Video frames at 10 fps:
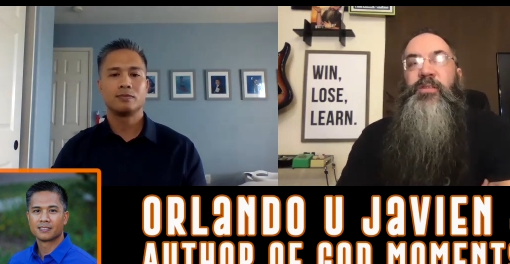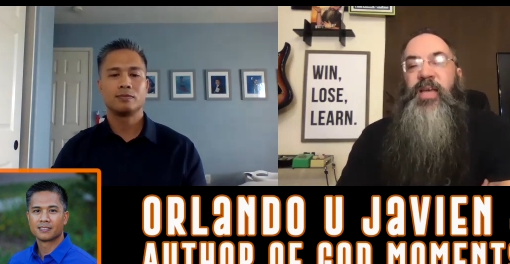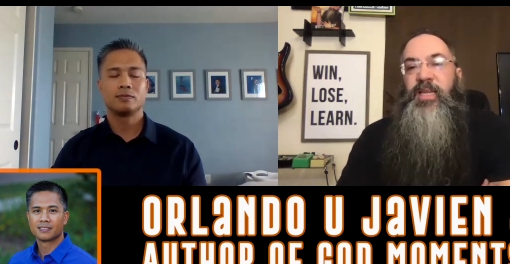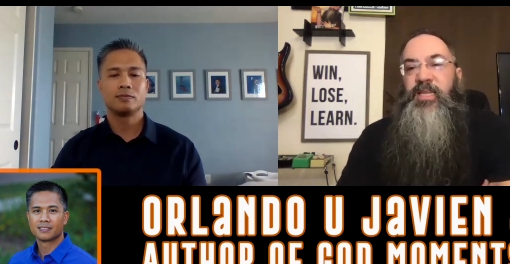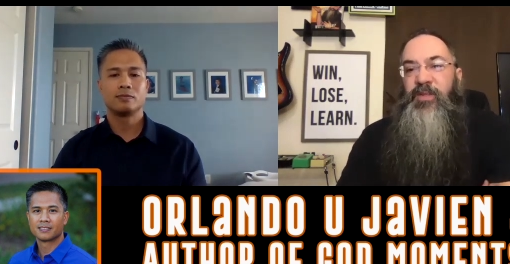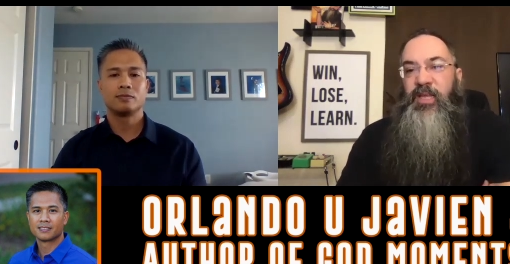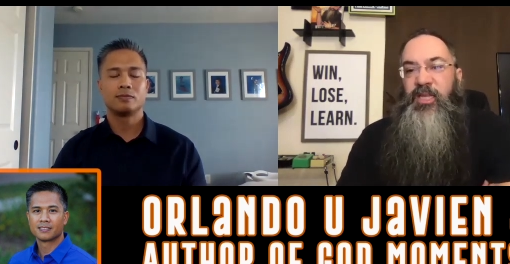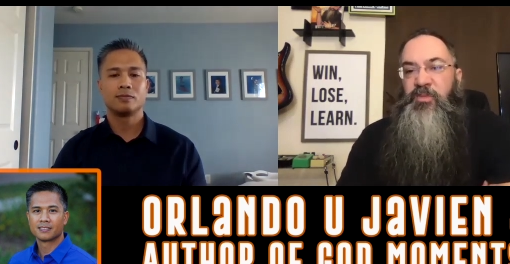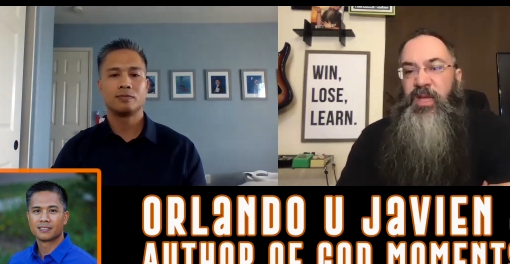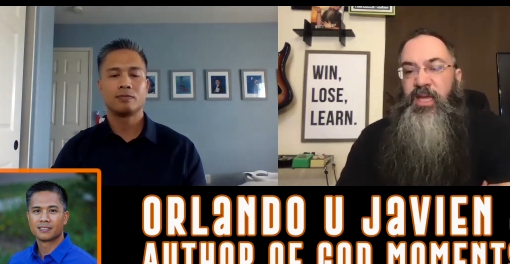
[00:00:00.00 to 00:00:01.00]
Speaker 1: scientifically
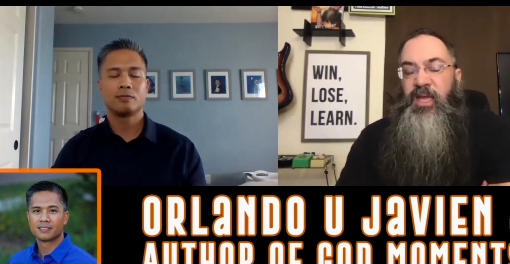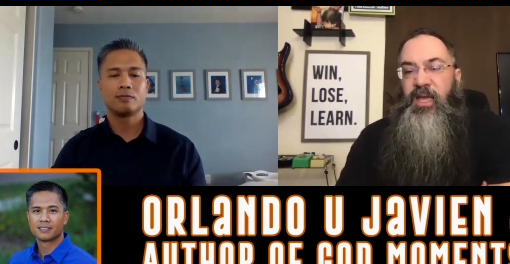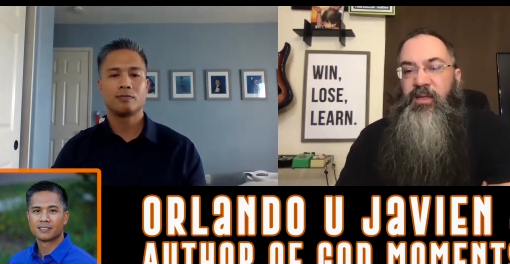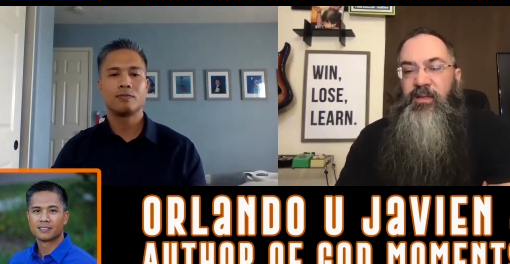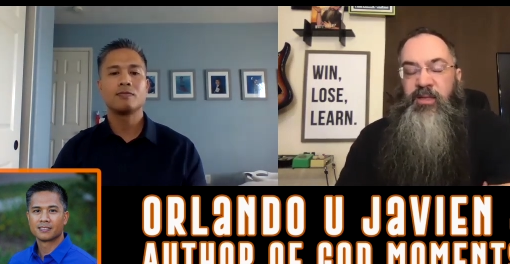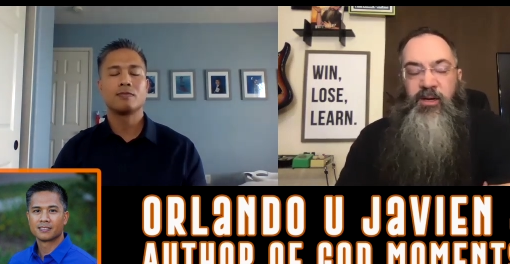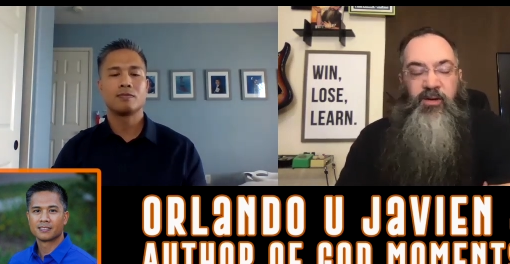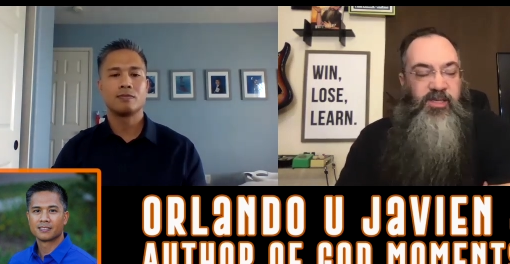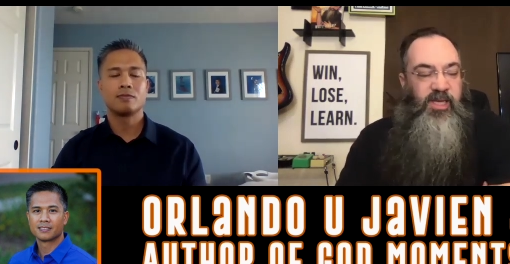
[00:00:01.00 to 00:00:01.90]
speaking, there's